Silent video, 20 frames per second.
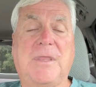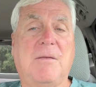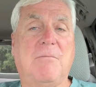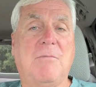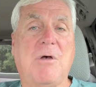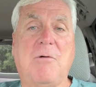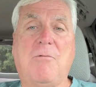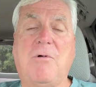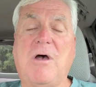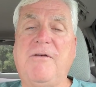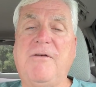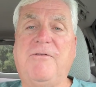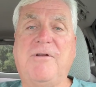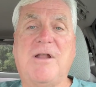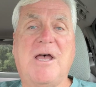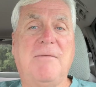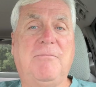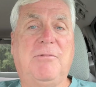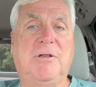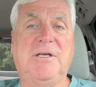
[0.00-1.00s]
My wife and
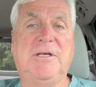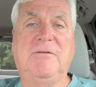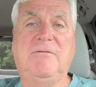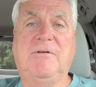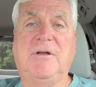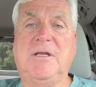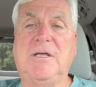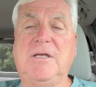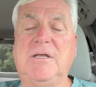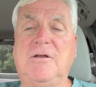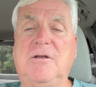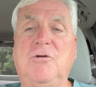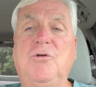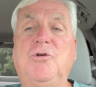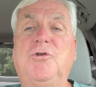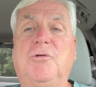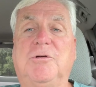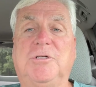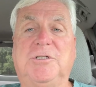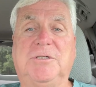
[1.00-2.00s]
I believe in
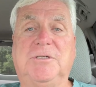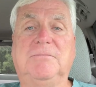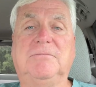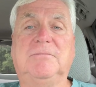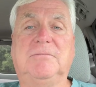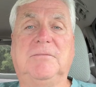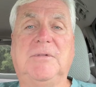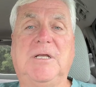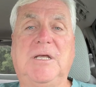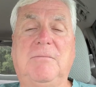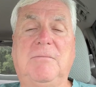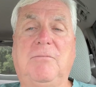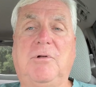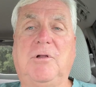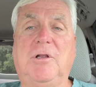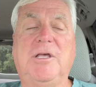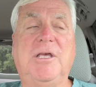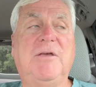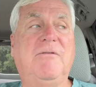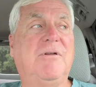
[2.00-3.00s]
nutrition, and
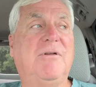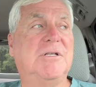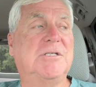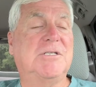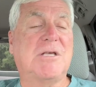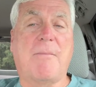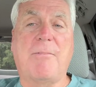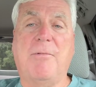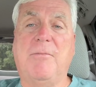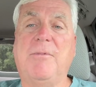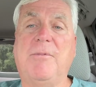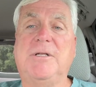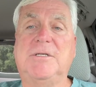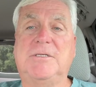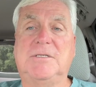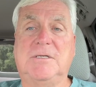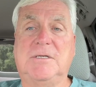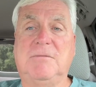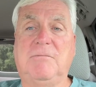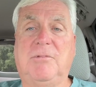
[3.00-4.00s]
believe in
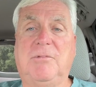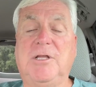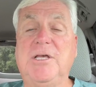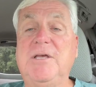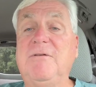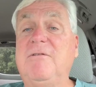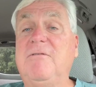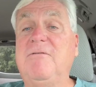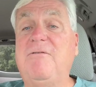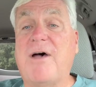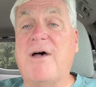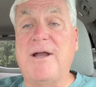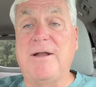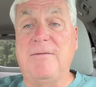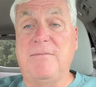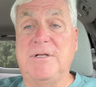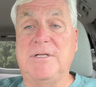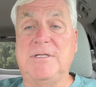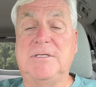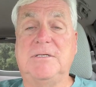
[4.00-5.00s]
supplements, and believe in
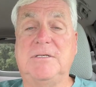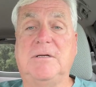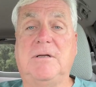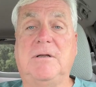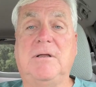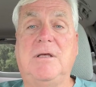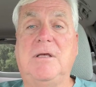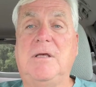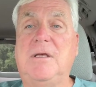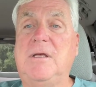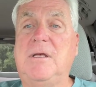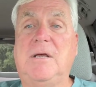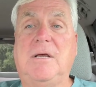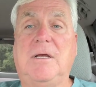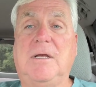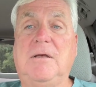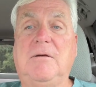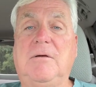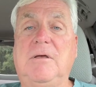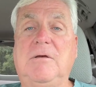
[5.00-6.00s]
vitamins, and
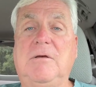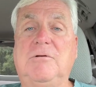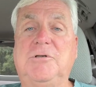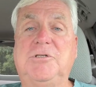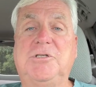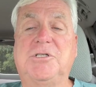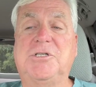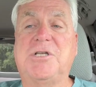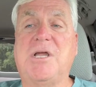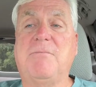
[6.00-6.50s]
it was just